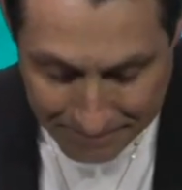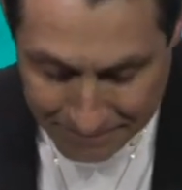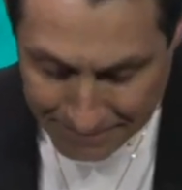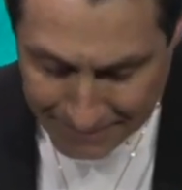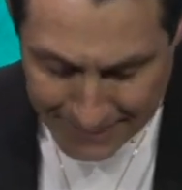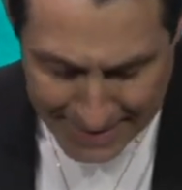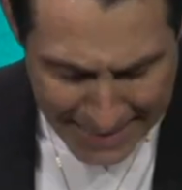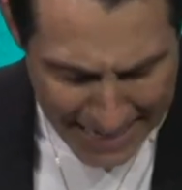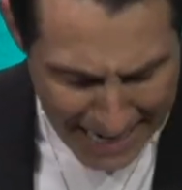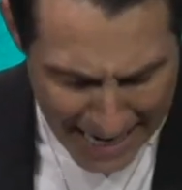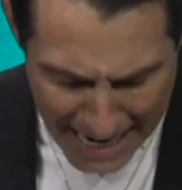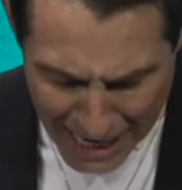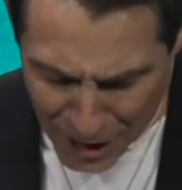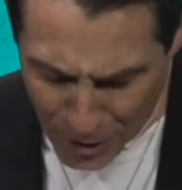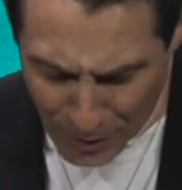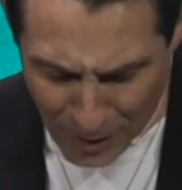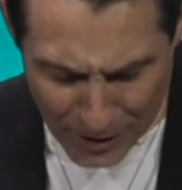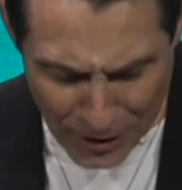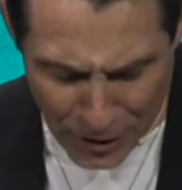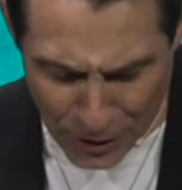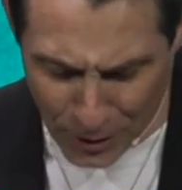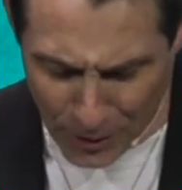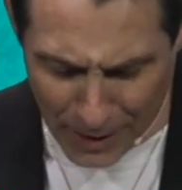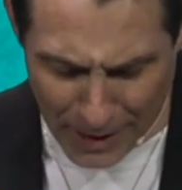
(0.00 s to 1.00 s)
How do I
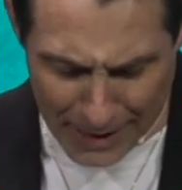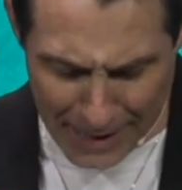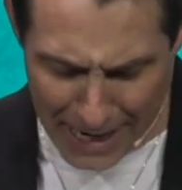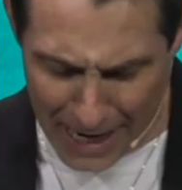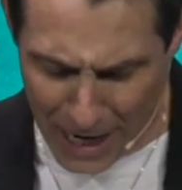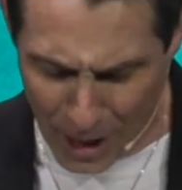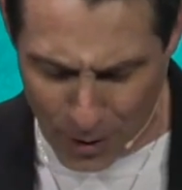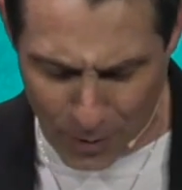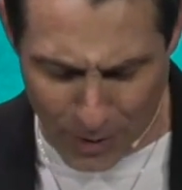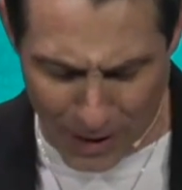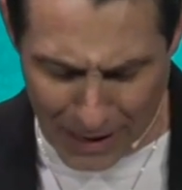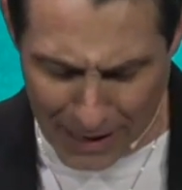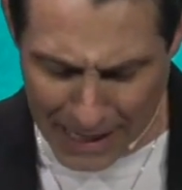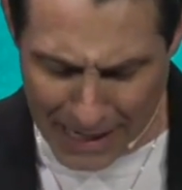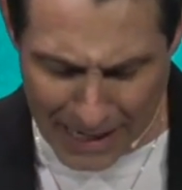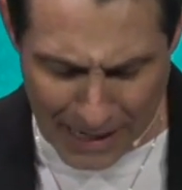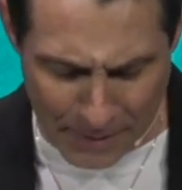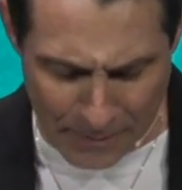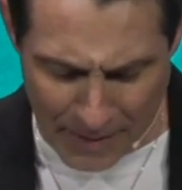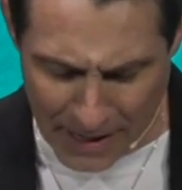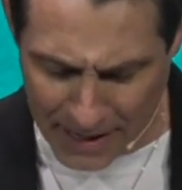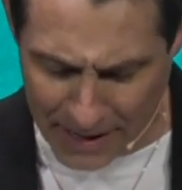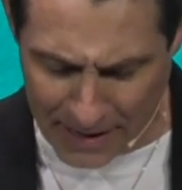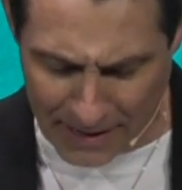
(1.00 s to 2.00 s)
do it? How do I let
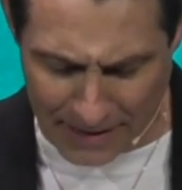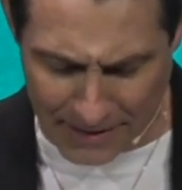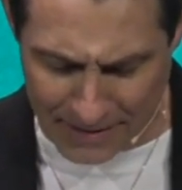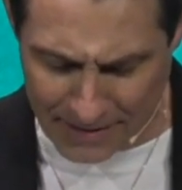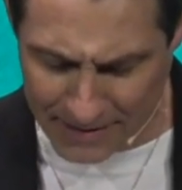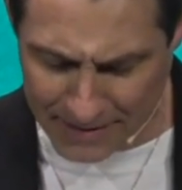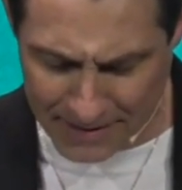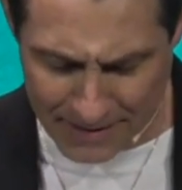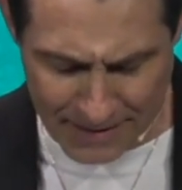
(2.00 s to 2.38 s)
him in?